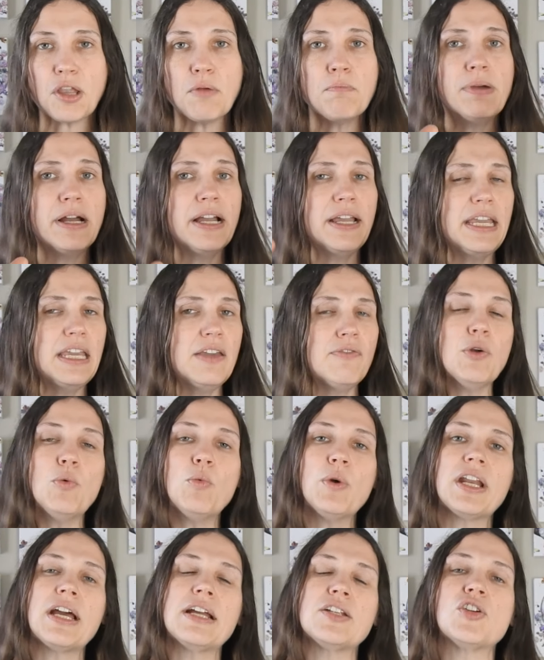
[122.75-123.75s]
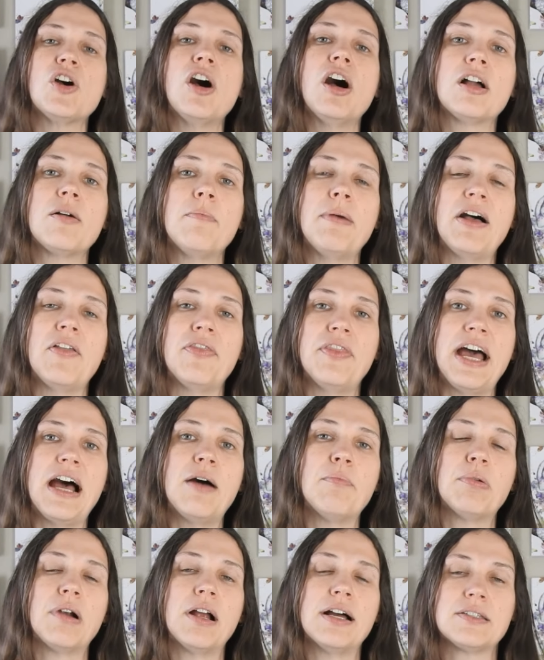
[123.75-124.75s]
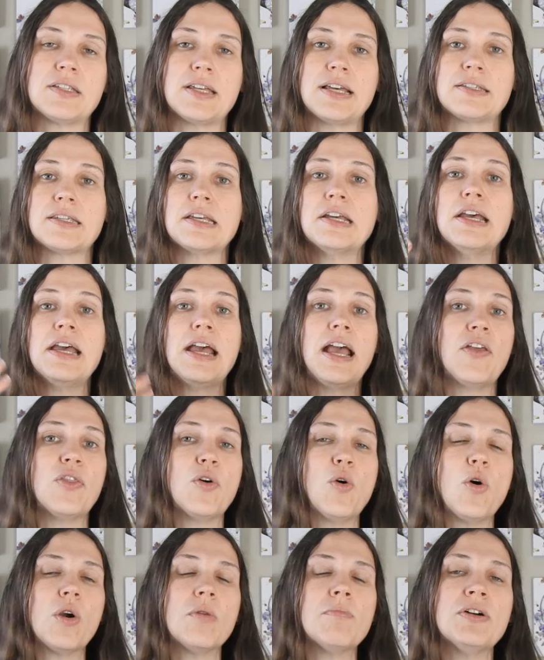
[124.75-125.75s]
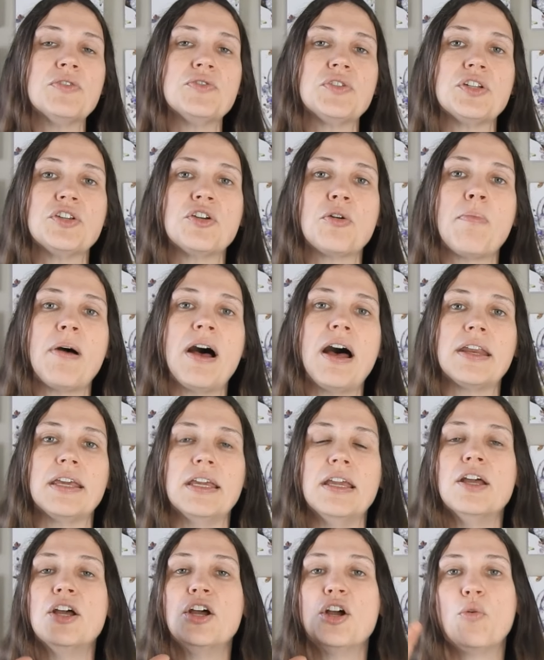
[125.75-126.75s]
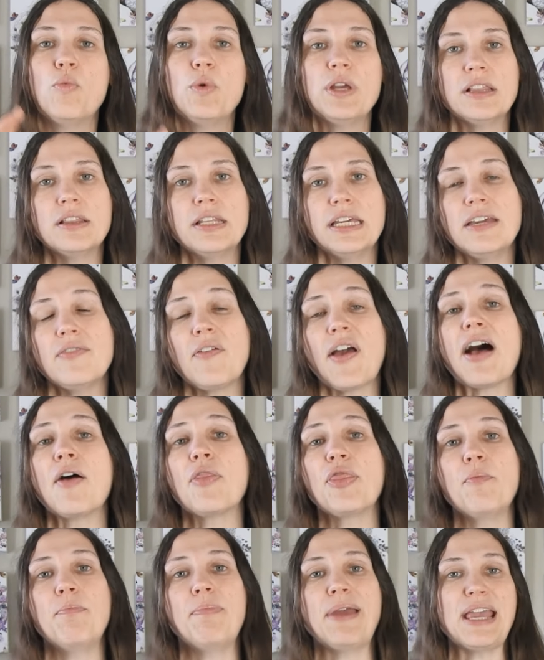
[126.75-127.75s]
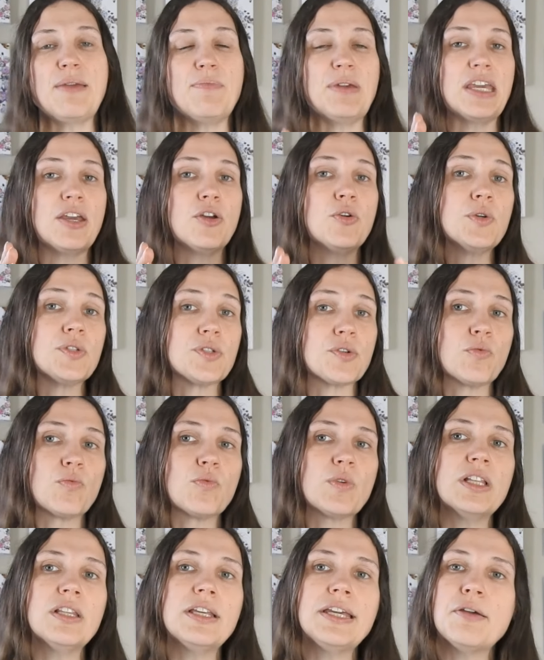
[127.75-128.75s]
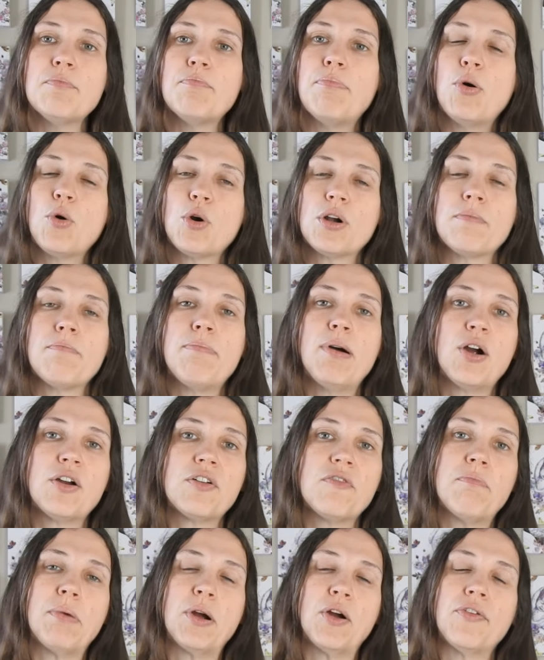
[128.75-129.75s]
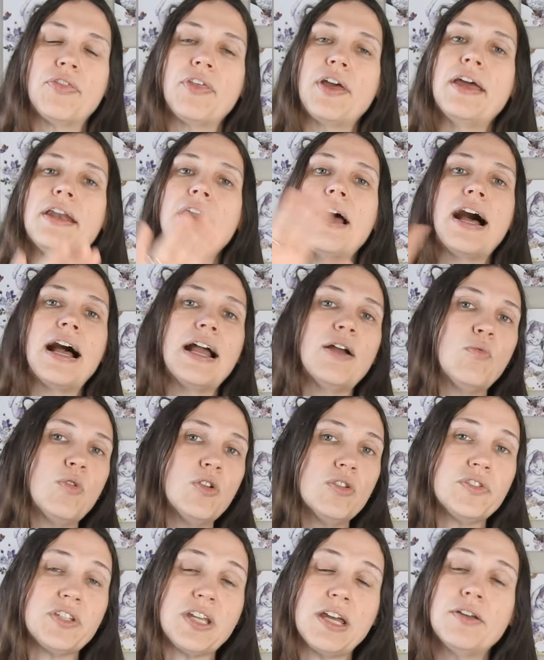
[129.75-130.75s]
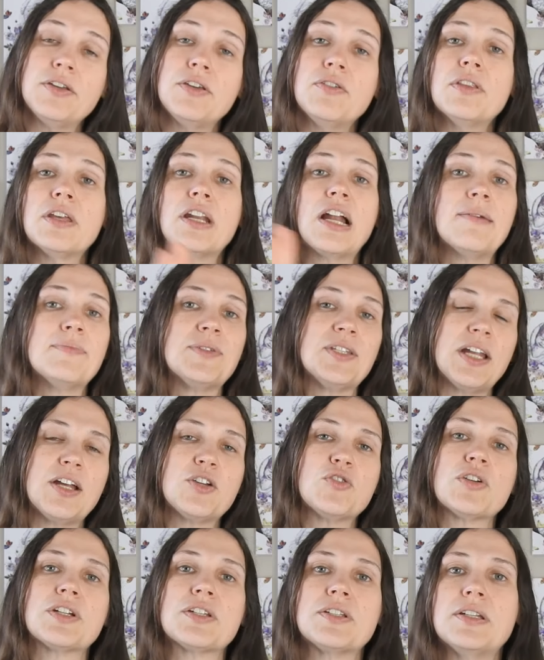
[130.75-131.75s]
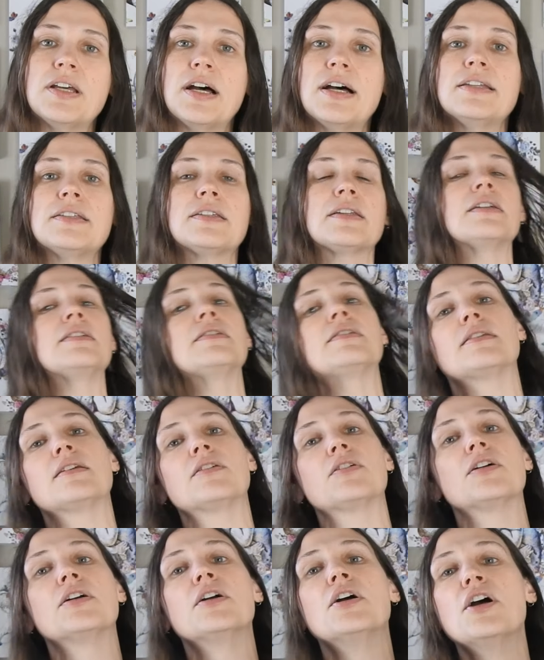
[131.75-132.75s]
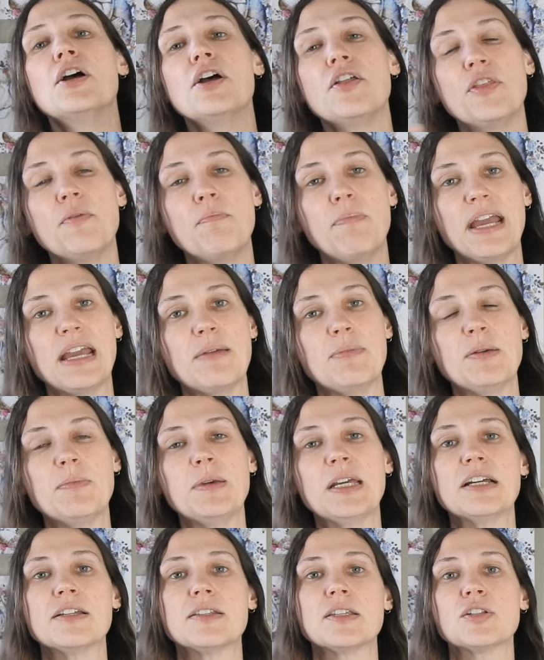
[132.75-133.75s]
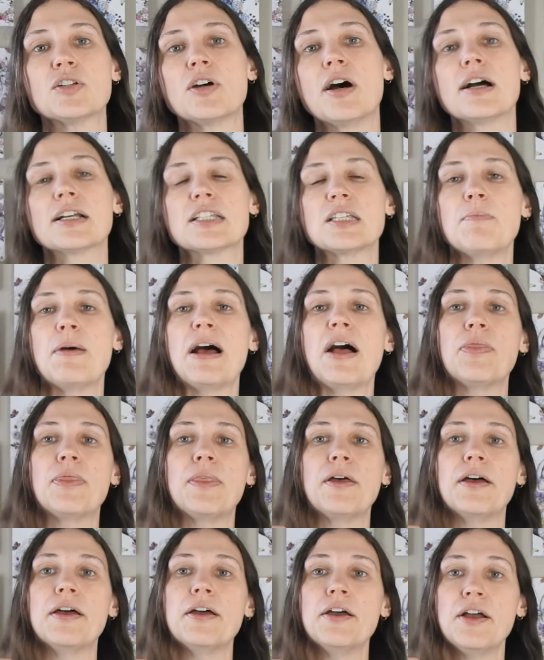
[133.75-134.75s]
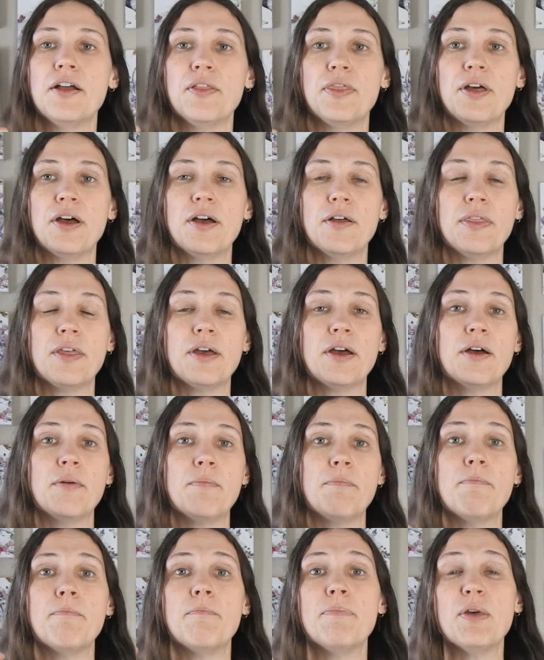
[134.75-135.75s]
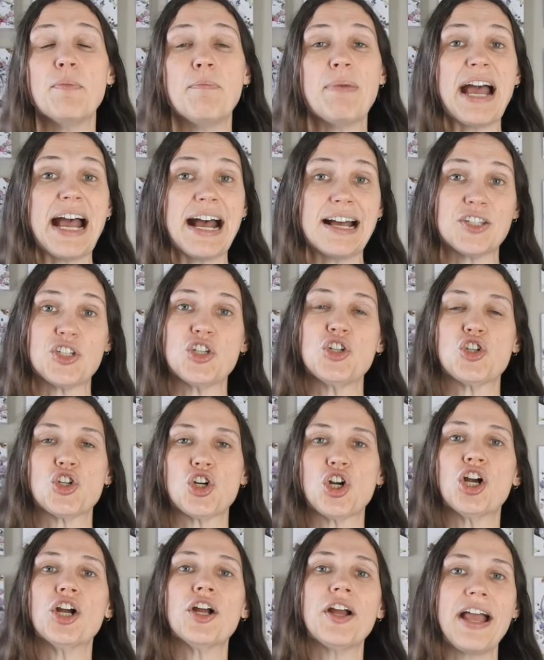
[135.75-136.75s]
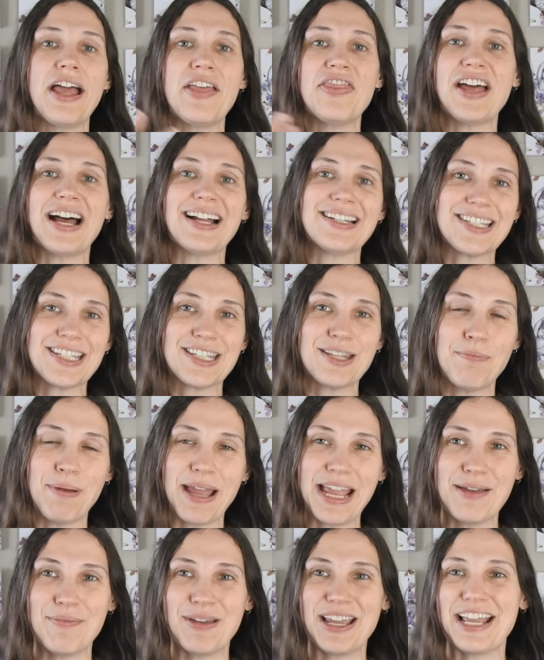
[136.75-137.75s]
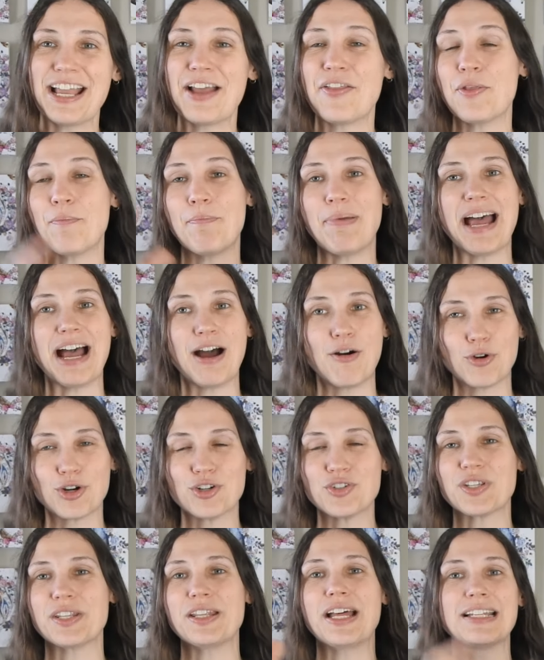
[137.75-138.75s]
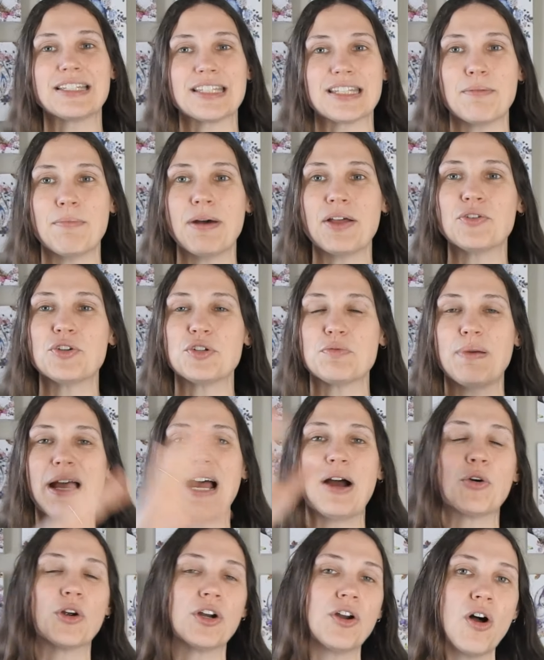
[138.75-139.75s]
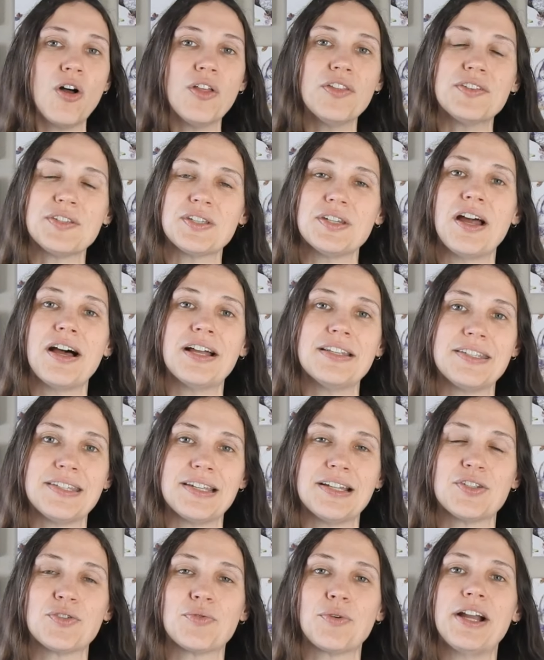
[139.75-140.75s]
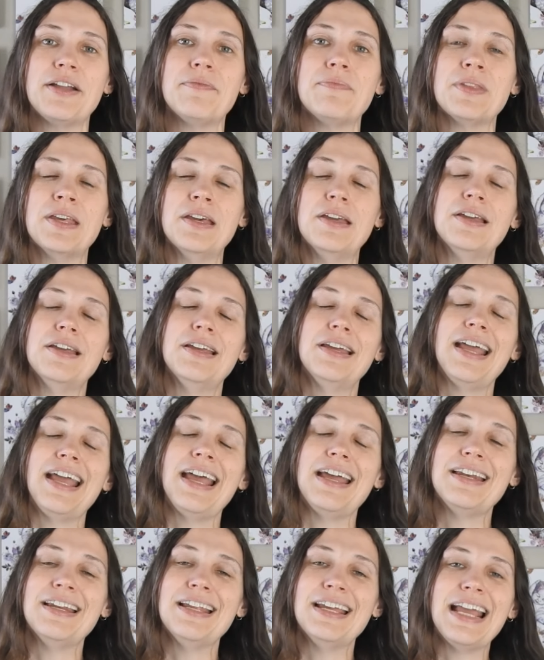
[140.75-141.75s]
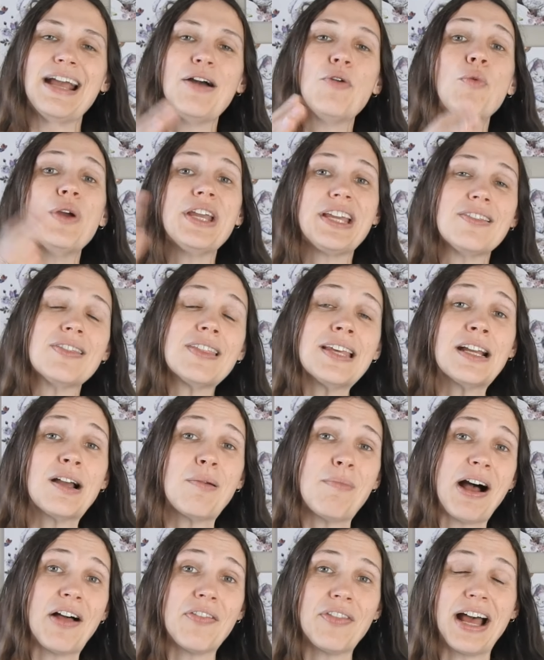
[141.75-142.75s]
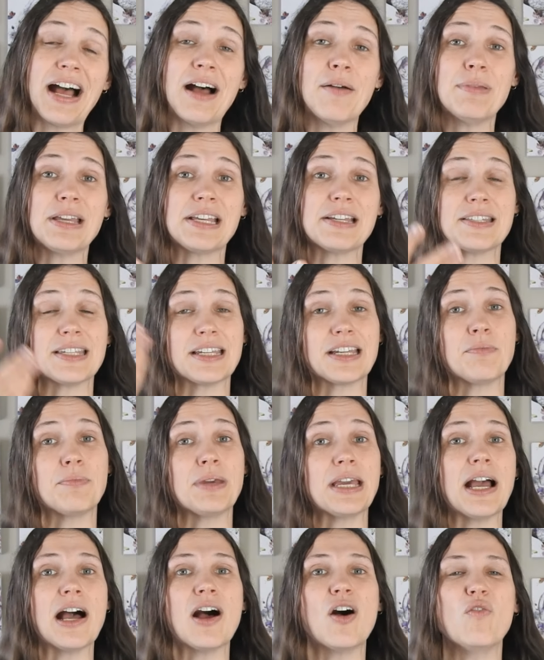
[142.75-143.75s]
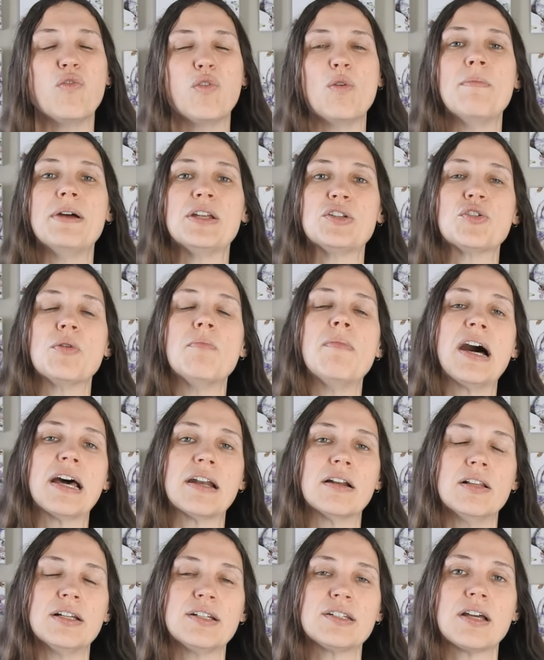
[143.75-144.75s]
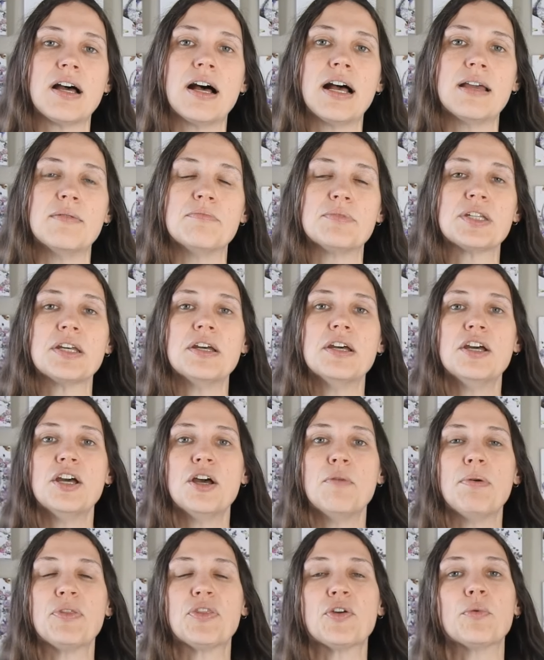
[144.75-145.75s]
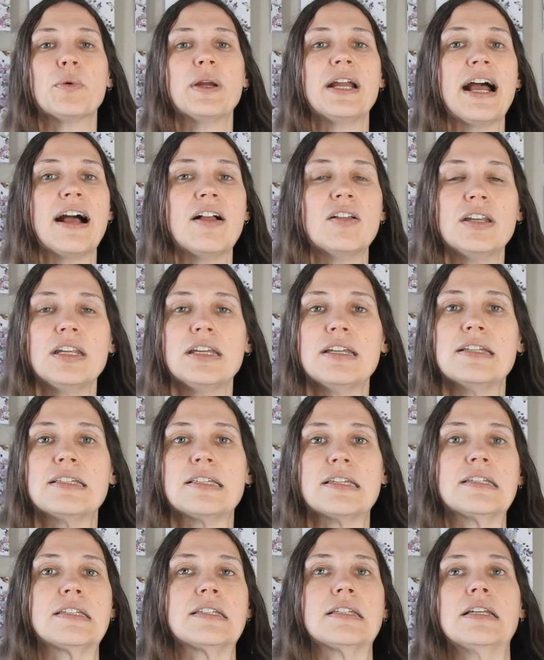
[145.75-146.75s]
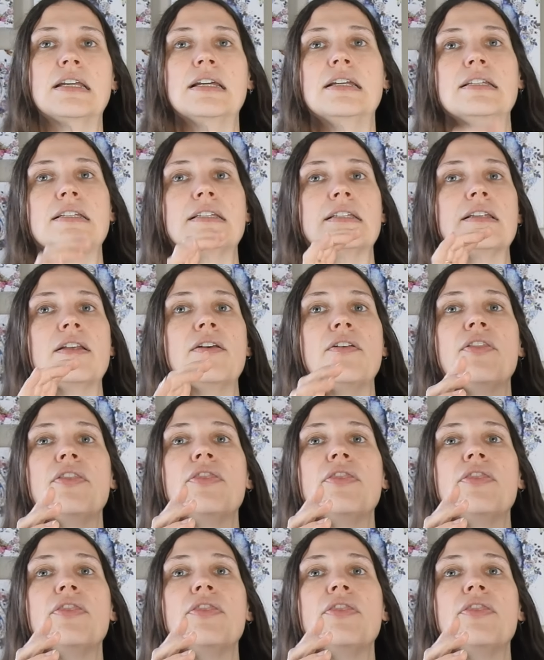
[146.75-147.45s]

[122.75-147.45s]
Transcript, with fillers: But even when I talk about that process and the hormones in your body, we leave out the baby, who is a really important part of birth. And I will tell you that obstetrics does consider the baby because it talks about the the the the passenger, and that's the baby, and the powers, and that's the mother's power, and all this nonsense, right? and we can think about that because it can be a helpful mental model at times but the reality is is is